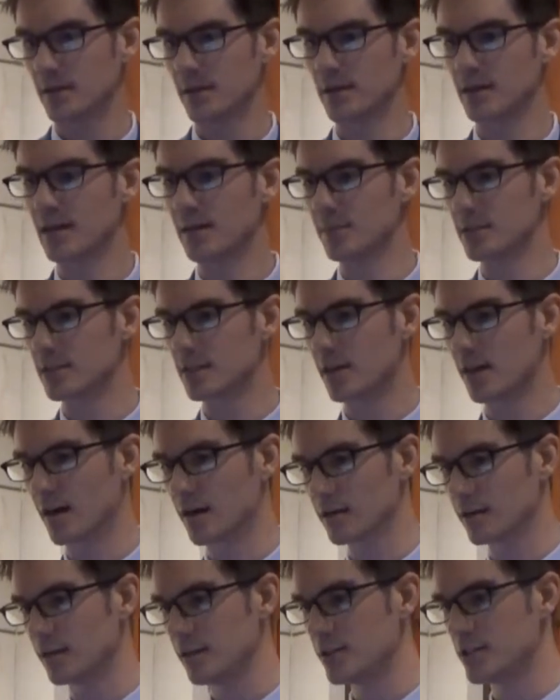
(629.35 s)
Her name is
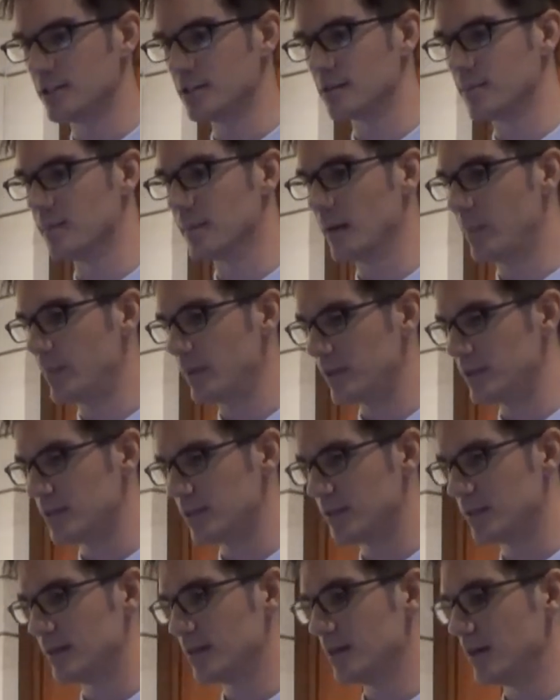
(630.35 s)
Carly. She's a
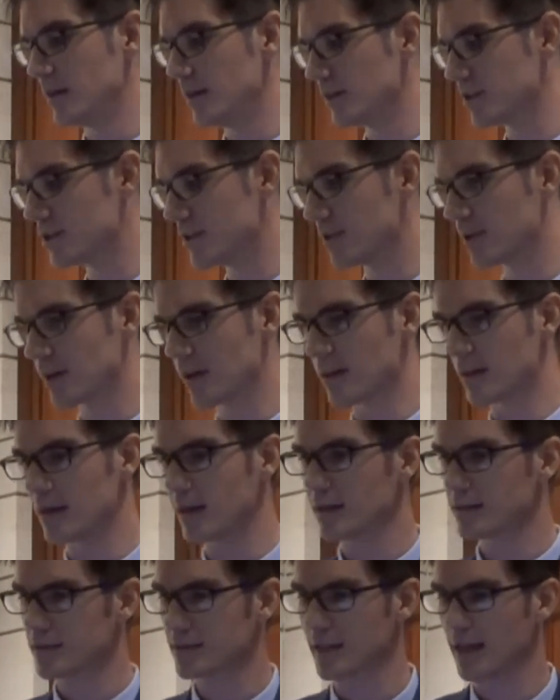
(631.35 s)
Muppet. I'll show her on the
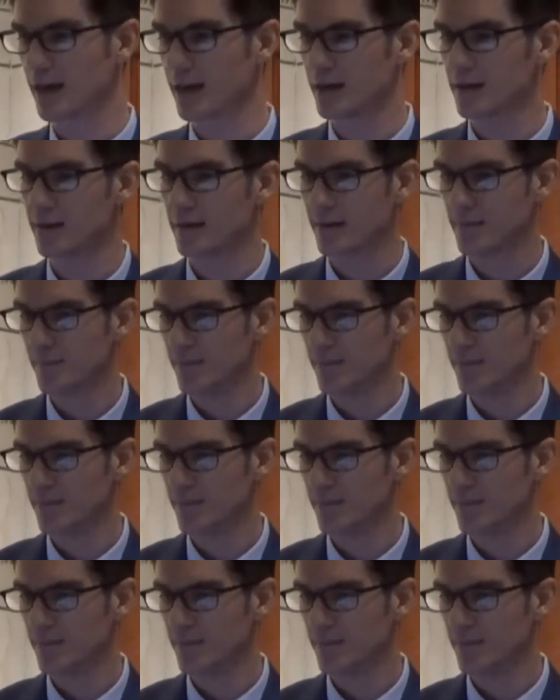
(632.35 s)
next slide.